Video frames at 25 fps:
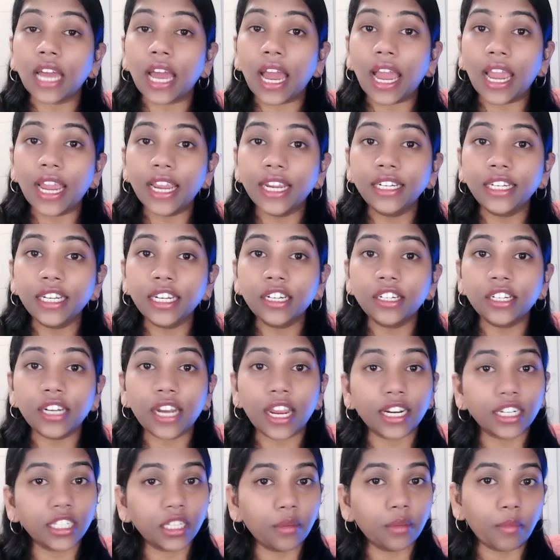IT
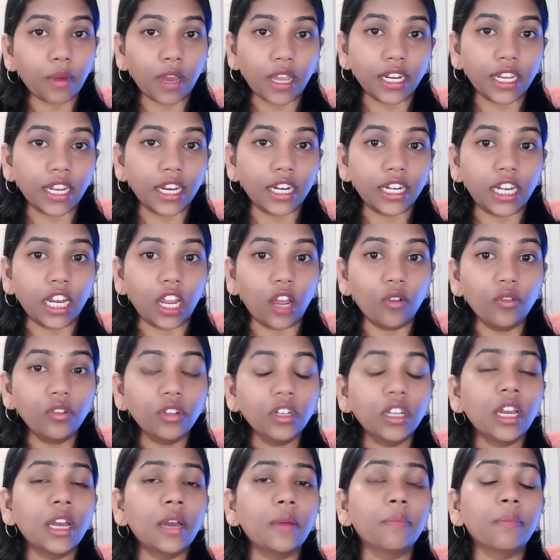dragged the market down,
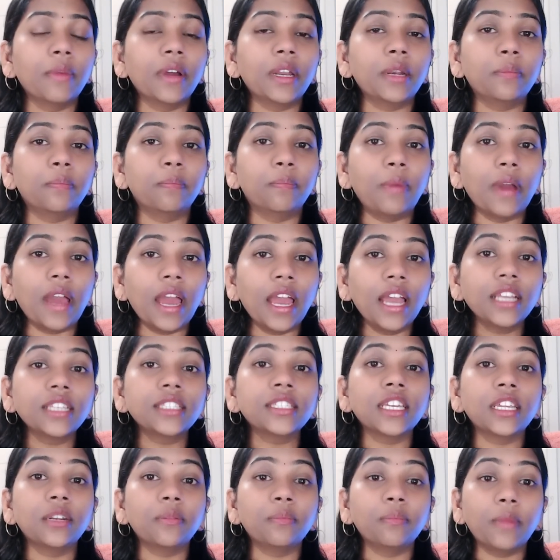but
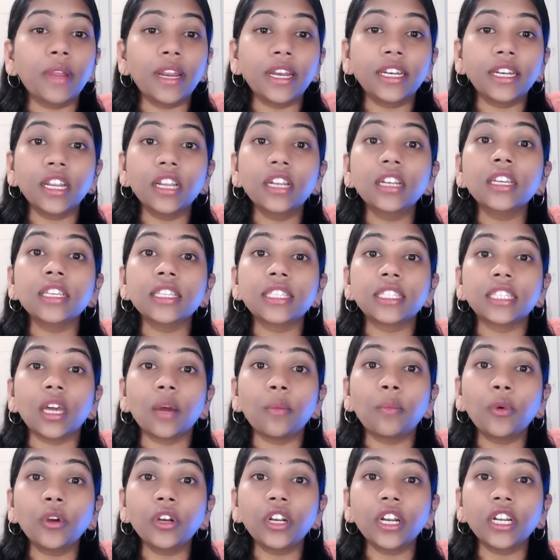banks and metal
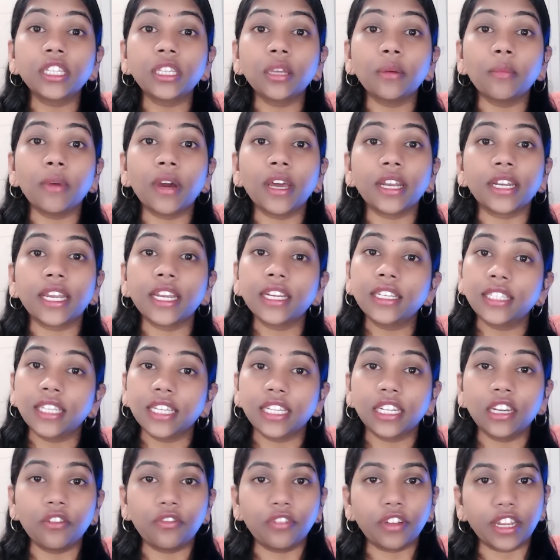supported the market
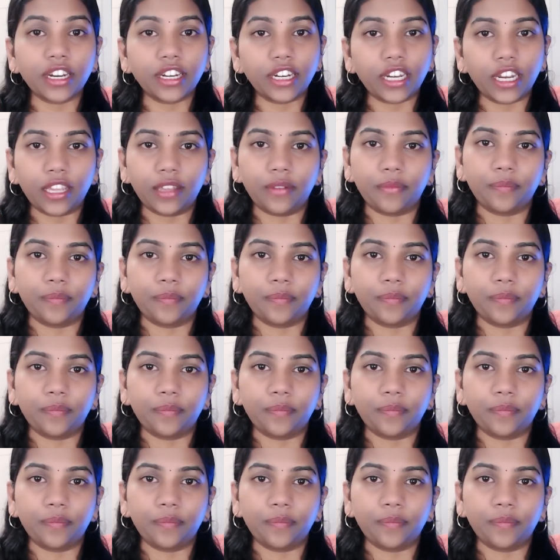significantly.